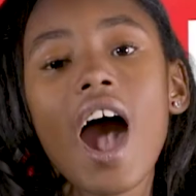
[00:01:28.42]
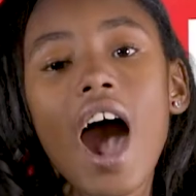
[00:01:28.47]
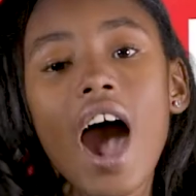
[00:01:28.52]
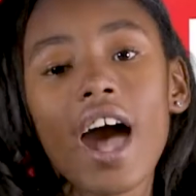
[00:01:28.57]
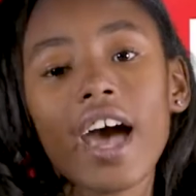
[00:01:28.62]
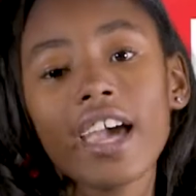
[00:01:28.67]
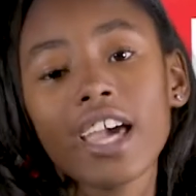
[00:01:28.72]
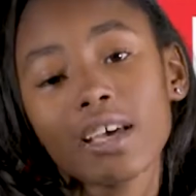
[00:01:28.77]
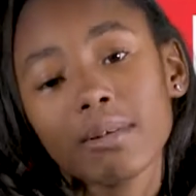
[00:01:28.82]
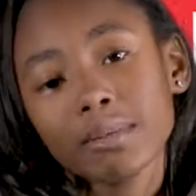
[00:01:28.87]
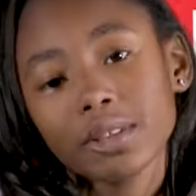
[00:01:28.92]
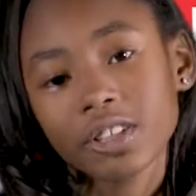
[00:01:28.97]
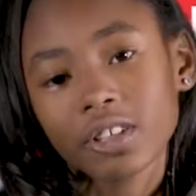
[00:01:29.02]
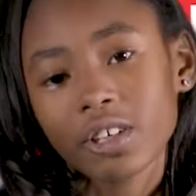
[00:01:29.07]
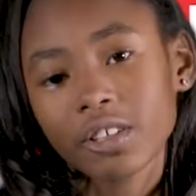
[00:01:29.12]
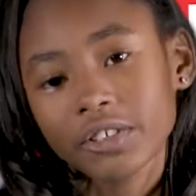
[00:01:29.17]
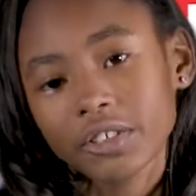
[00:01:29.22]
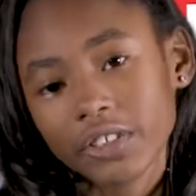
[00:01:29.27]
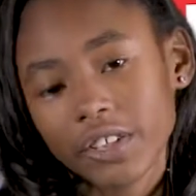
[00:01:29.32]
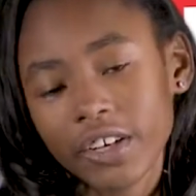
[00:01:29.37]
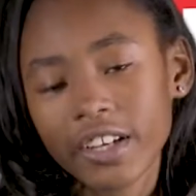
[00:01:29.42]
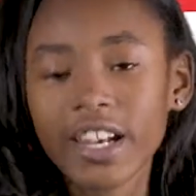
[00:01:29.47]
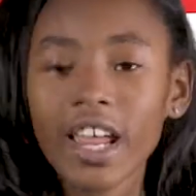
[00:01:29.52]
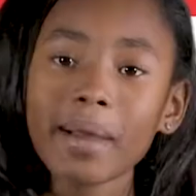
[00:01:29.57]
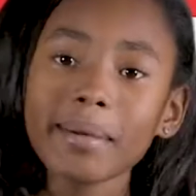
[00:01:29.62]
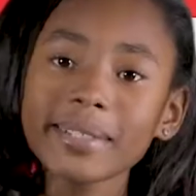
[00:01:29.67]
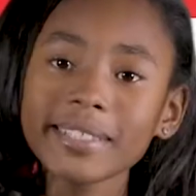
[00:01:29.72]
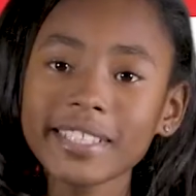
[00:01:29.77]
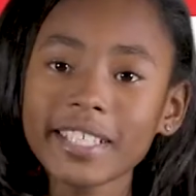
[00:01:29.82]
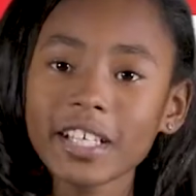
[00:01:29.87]
I am a jokester, and
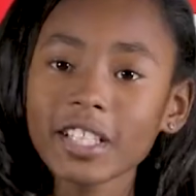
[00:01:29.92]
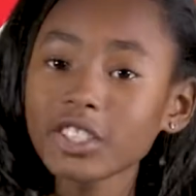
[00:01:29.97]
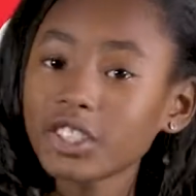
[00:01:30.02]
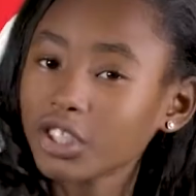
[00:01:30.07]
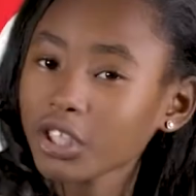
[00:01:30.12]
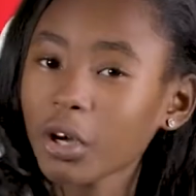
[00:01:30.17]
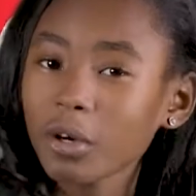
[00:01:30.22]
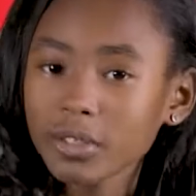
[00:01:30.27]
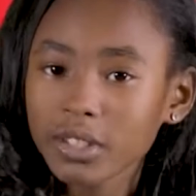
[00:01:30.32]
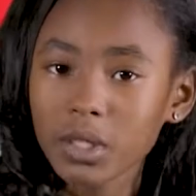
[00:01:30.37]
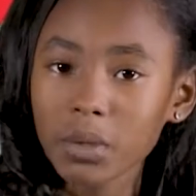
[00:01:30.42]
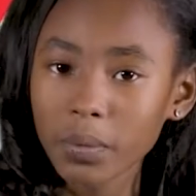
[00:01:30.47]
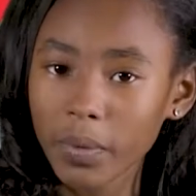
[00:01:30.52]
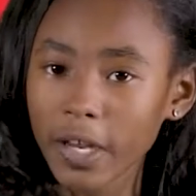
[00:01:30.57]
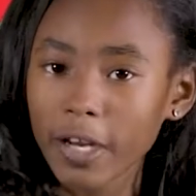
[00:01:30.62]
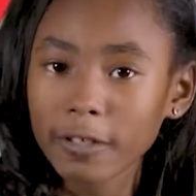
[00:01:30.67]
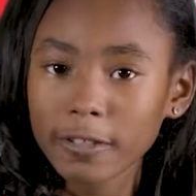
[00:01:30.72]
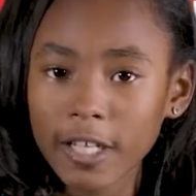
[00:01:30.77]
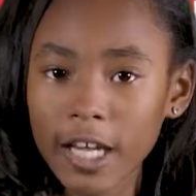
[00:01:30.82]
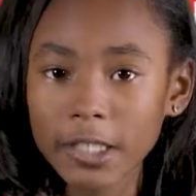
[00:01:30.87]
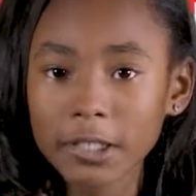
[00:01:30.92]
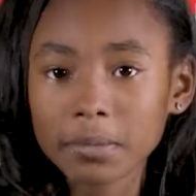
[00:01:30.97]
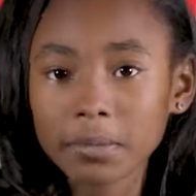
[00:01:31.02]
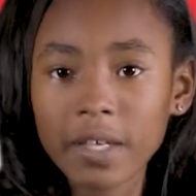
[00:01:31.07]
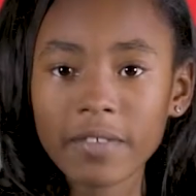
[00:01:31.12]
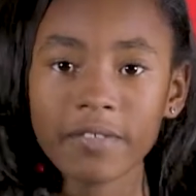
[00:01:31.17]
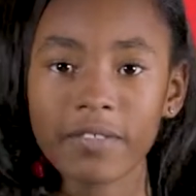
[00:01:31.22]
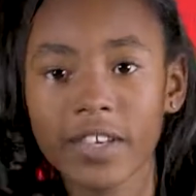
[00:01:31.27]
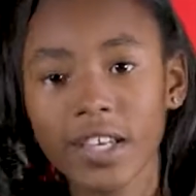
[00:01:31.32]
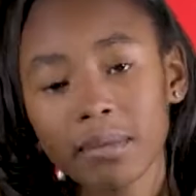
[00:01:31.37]
I tell jokes at random times
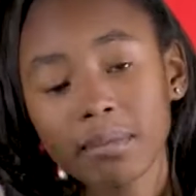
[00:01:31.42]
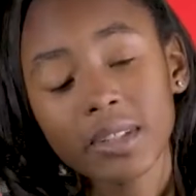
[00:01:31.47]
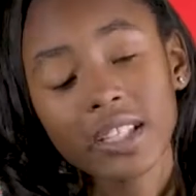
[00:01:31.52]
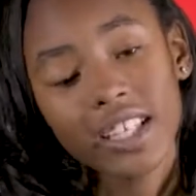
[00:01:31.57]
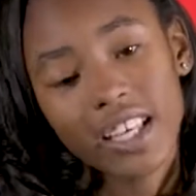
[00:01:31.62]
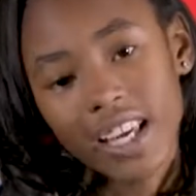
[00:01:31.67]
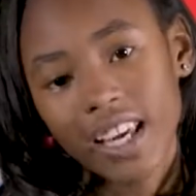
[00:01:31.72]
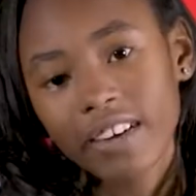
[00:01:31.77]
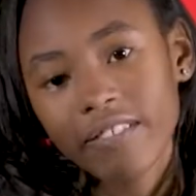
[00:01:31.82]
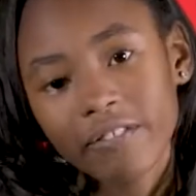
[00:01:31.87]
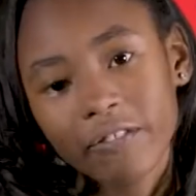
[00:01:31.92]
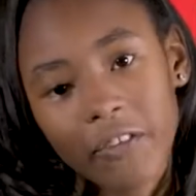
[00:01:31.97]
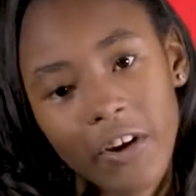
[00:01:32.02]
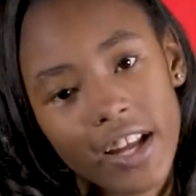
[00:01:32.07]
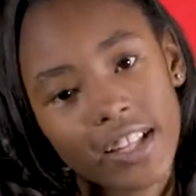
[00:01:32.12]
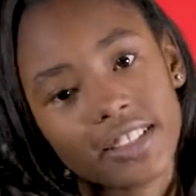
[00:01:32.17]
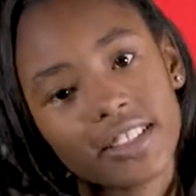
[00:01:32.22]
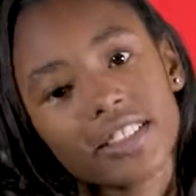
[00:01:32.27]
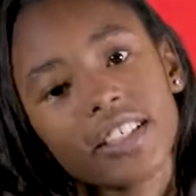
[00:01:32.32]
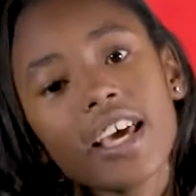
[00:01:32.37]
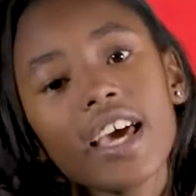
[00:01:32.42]
to my family and friends.